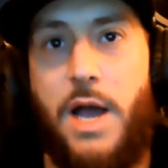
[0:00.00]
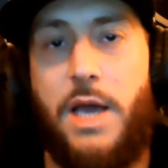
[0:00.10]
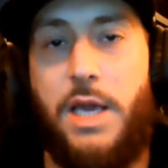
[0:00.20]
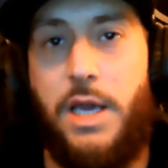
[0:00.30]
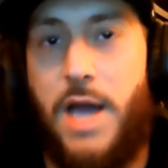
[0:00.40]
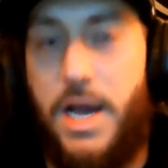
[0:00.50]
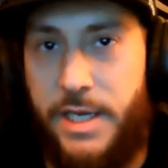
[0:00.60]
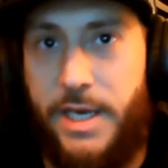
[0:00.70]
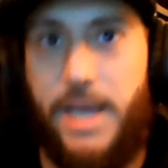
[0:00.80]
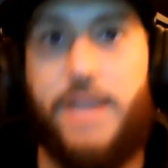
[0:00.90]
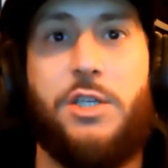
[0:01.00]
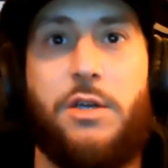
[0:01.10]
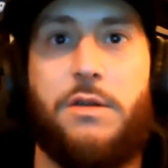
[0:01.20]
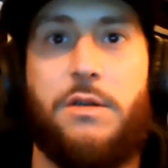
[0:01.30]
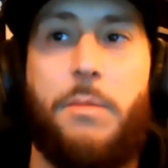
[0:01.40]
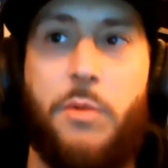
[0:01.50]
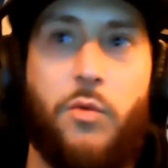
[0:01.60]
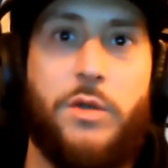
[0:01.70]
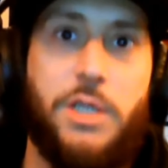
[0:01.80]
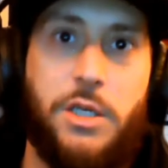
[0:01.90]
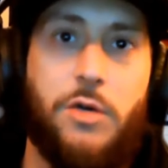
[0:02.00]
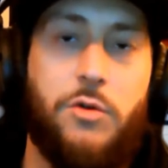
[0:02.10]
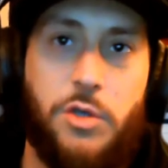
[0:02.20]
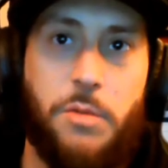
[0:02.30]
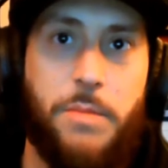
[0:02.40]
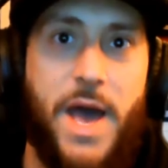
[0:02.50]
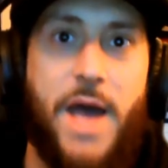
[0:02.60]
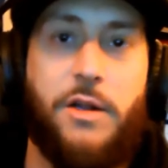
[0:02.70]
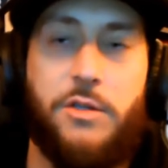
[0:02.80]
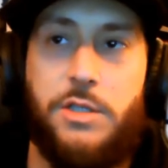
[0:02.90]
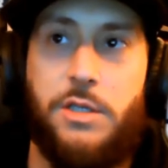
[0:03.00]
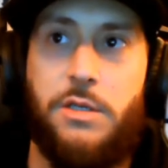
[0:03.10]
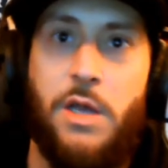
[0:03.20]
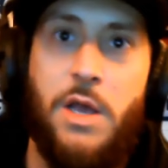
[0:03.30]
he kind of gets your number once he knows your patterns and